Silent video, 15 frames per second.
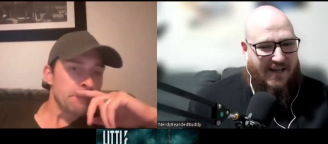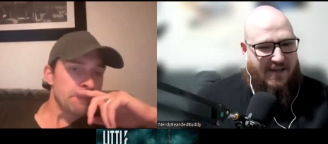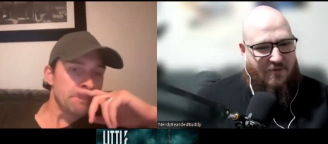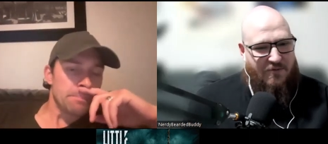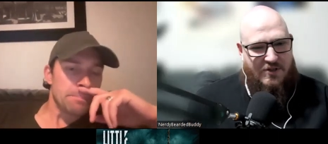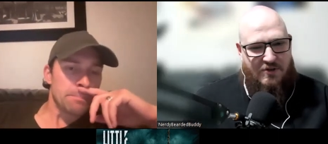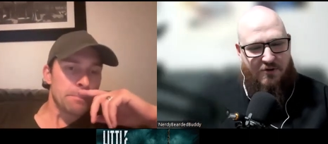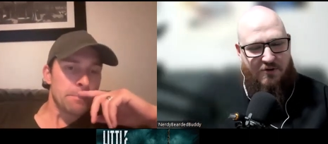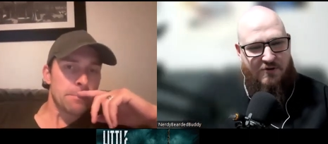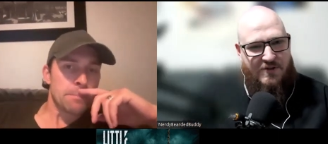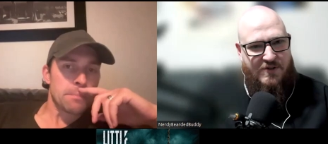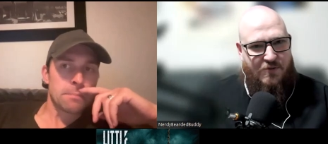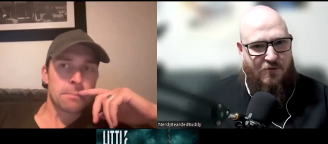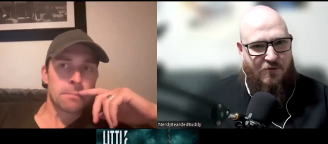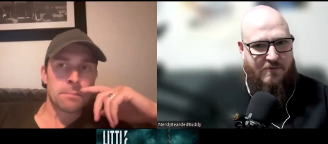Speaker 1: like it was your own
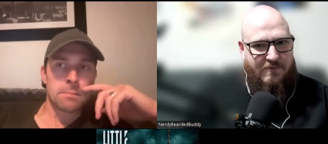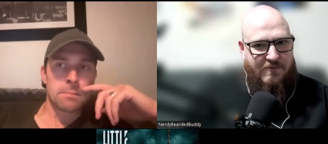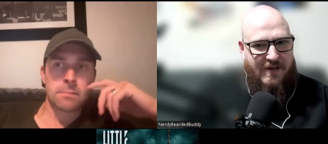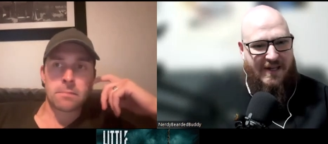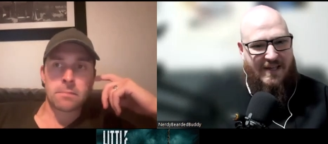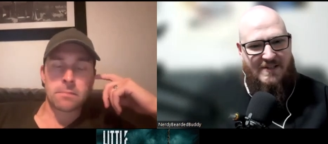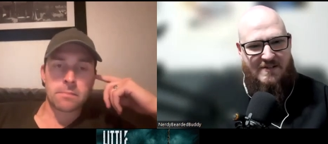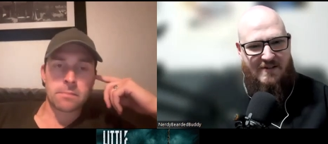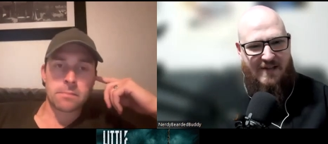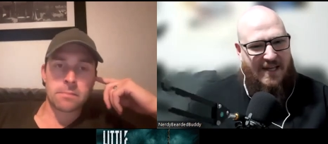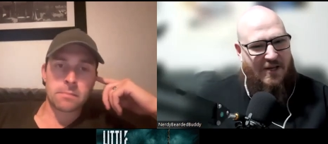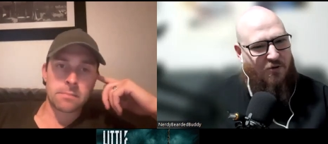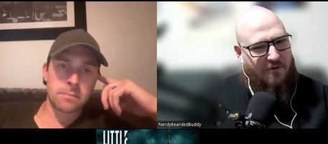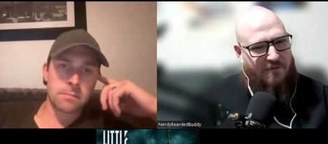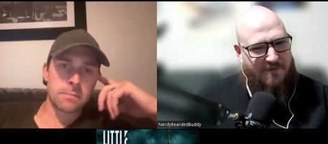sort of, I guess,
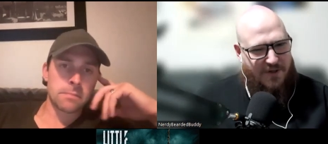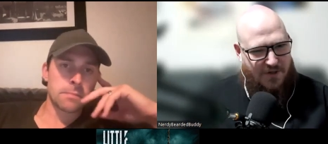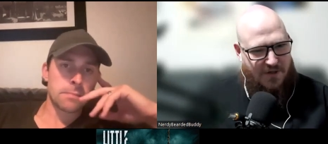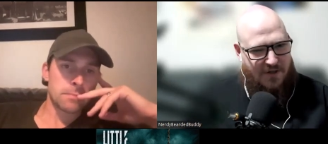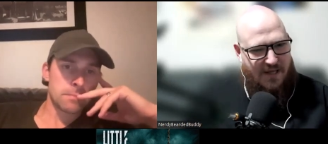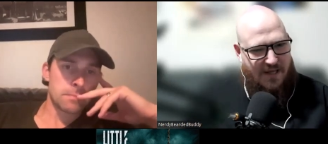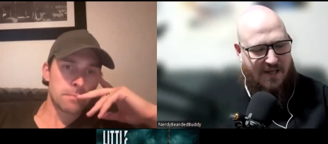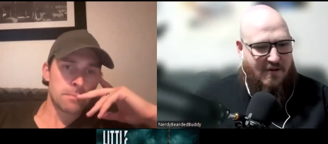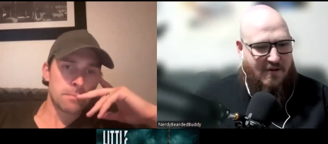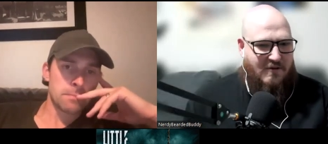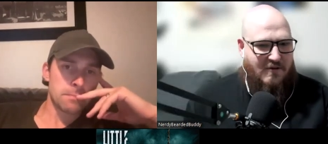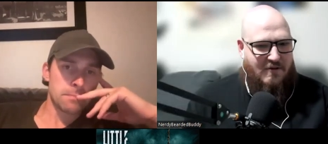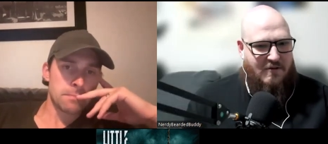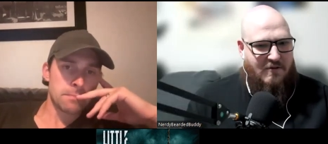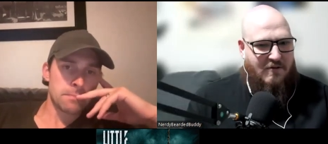like your own vision that you
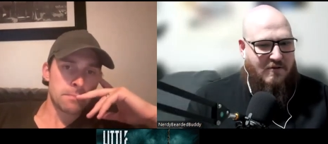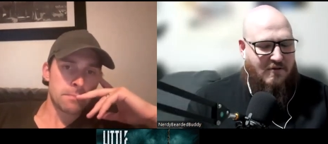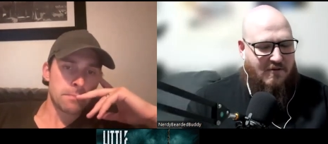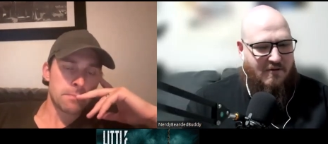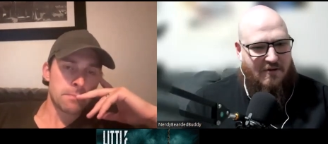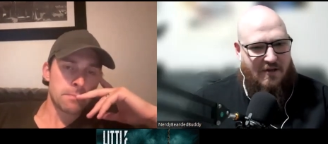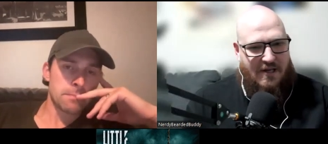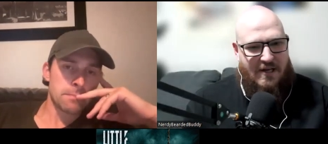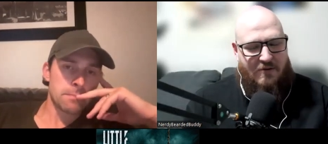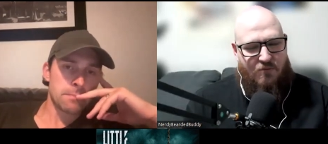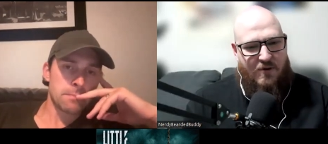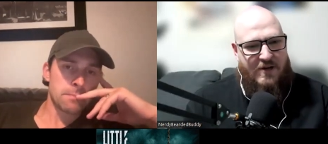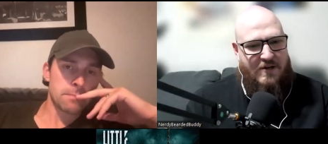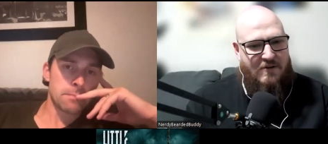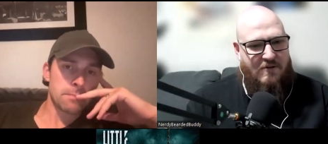you had
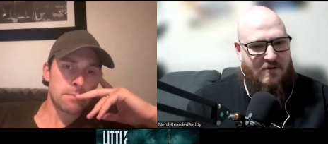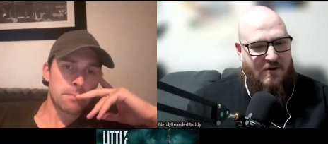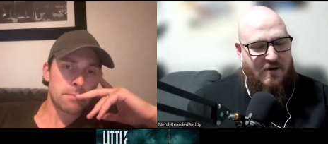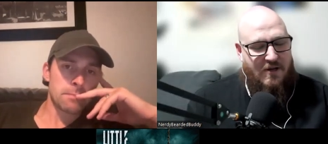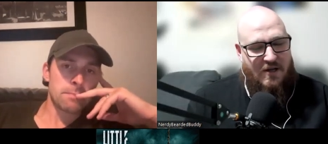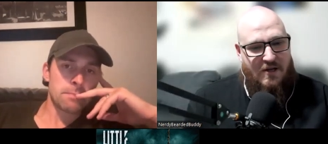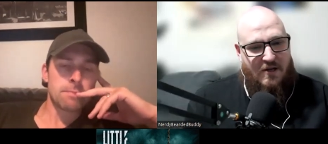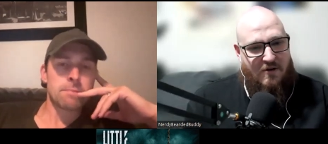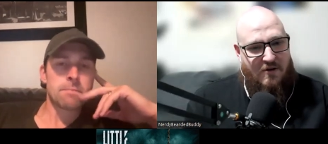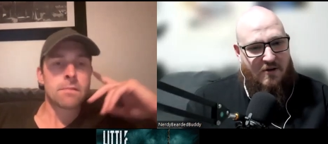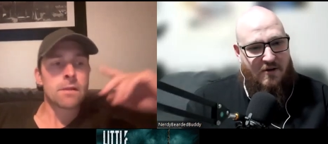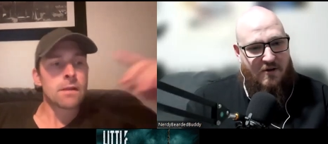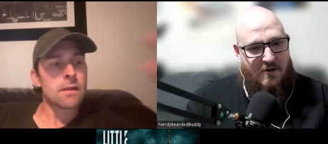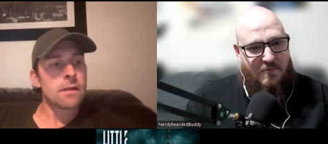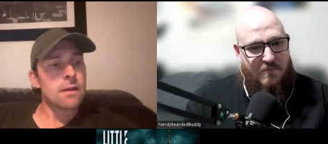written?
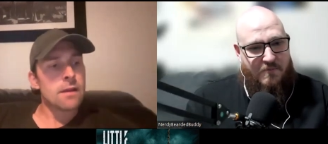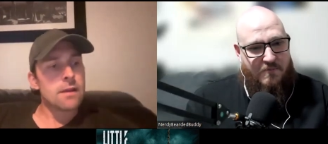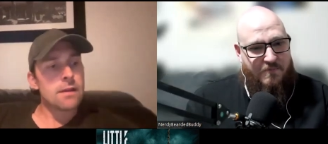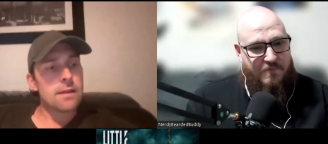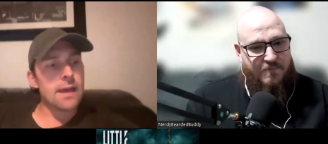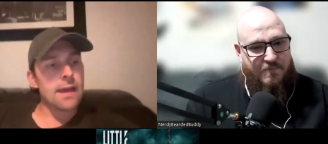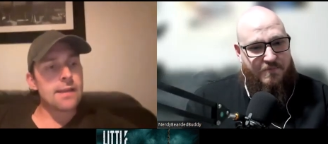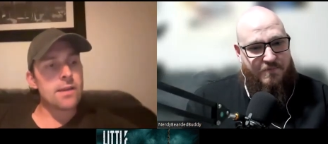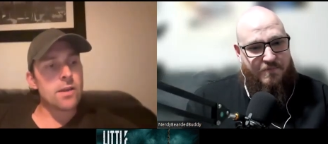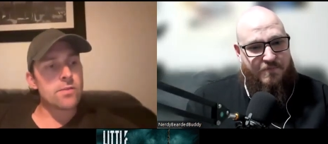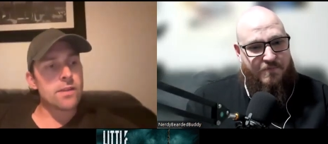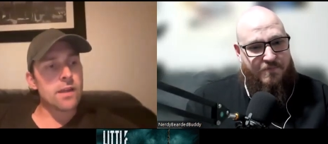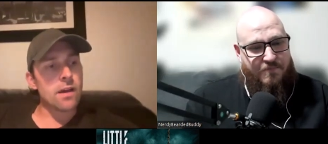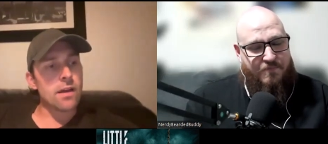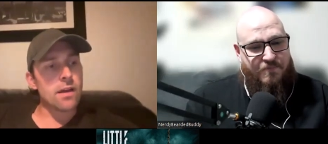
Speaker 2: Yeah, no,
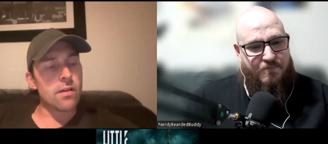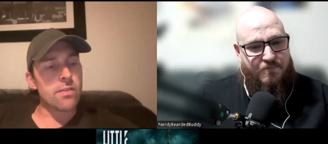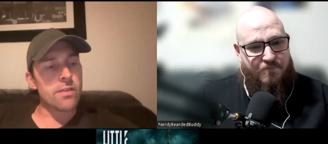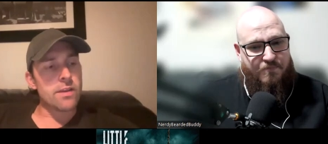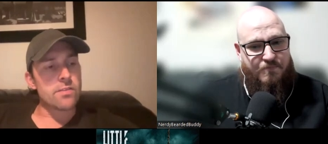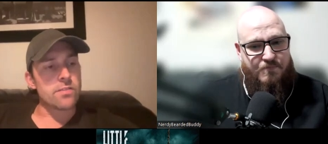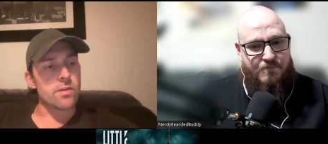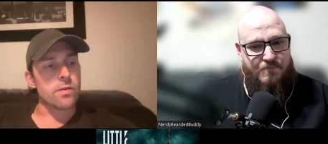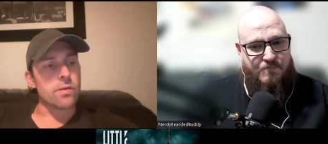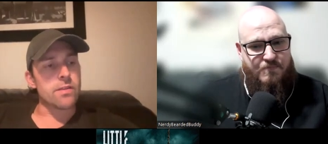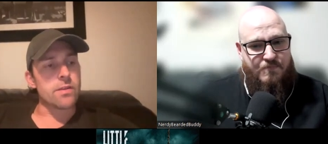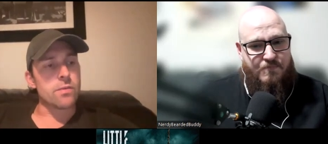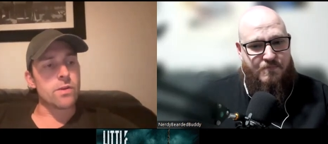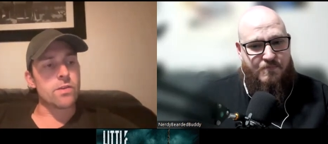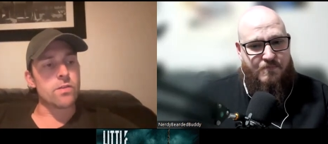I, I think so. I
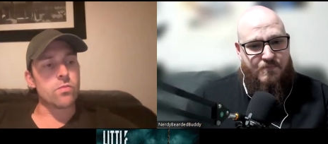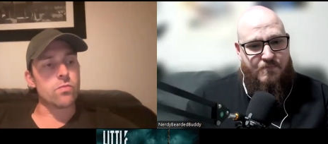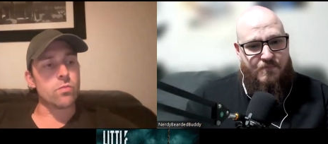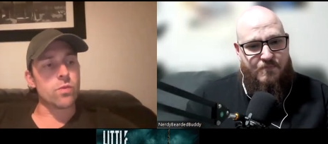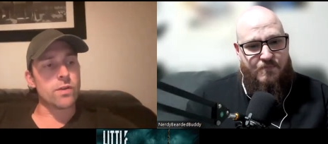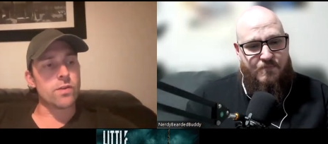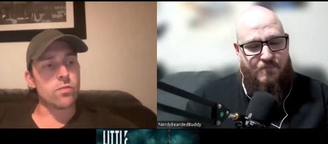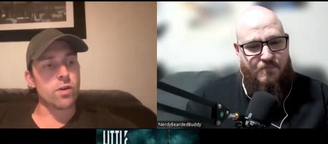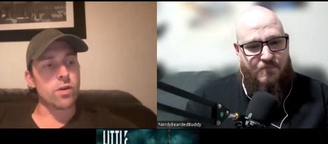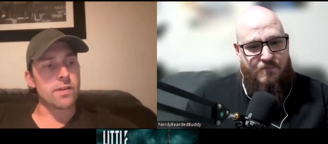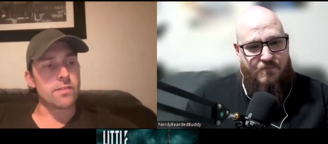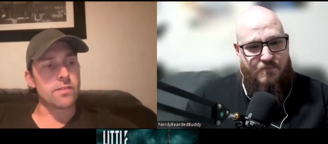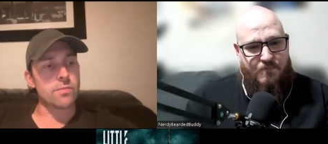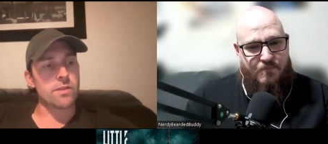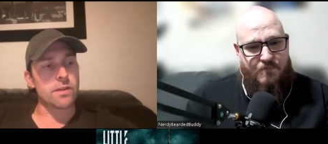think when you're when you're
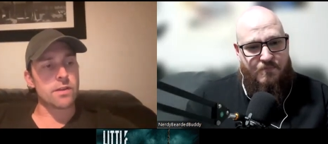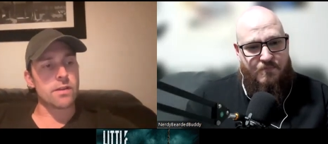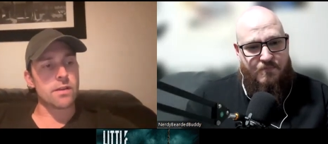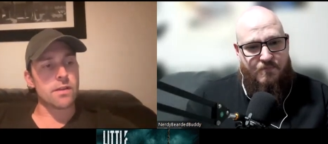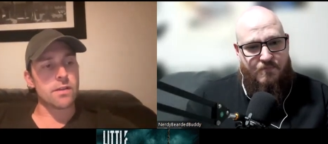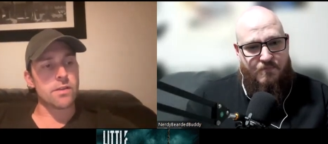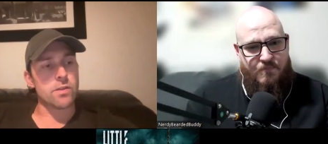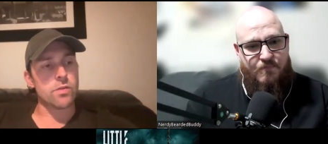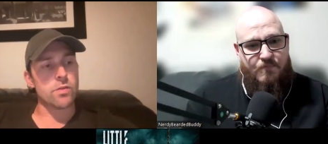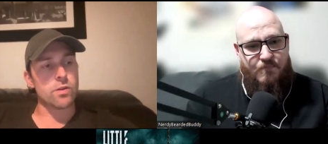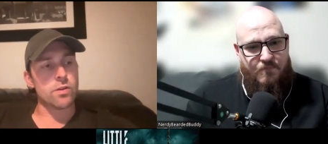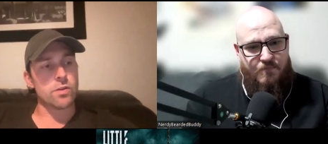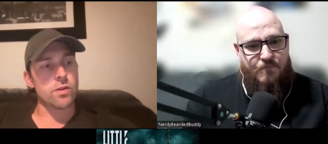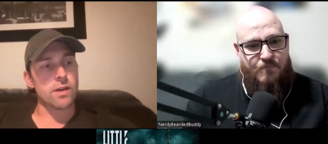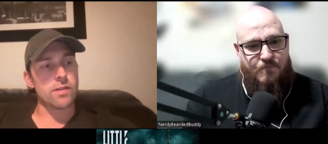writing something and you
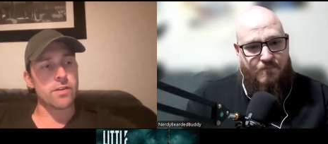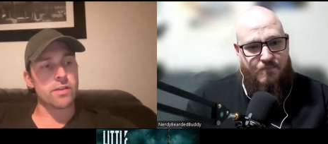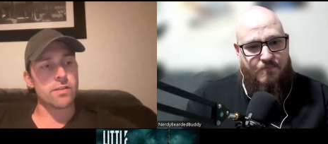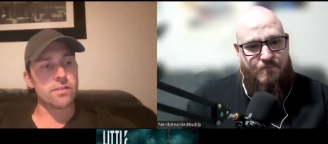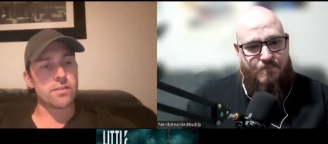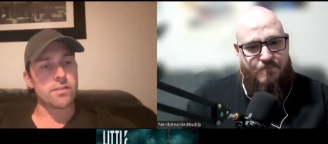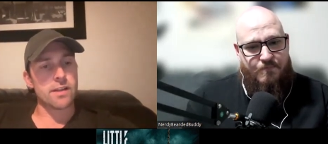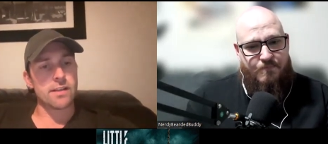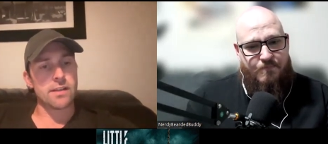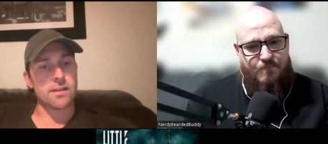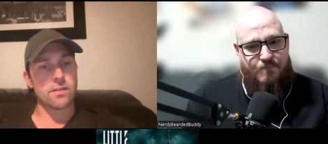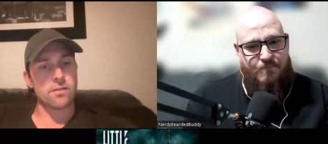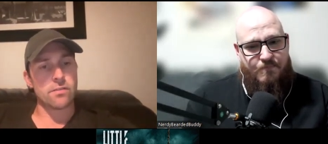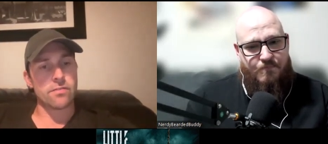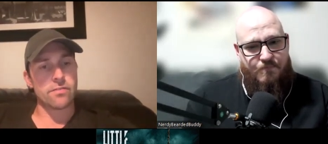and you have an
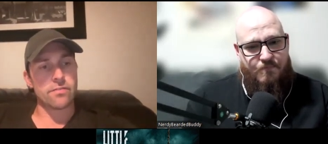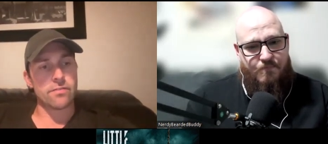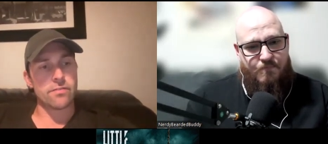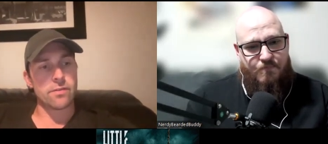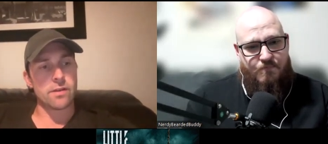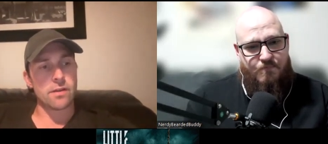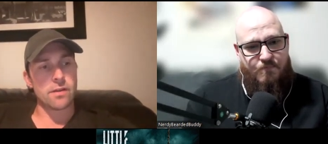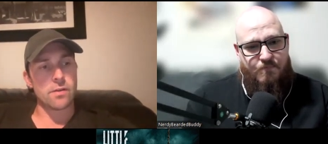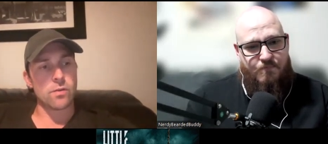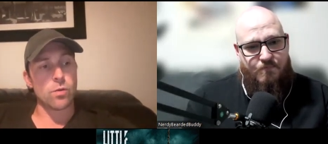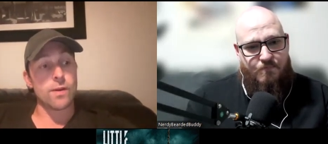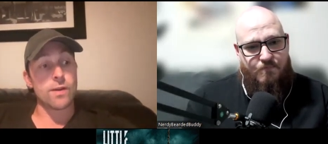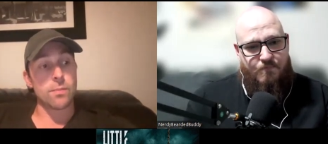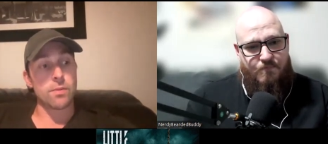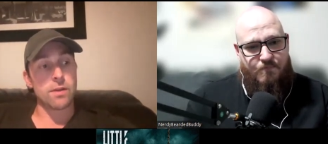understanding of, uh, or
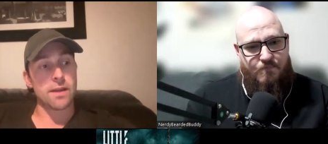when you're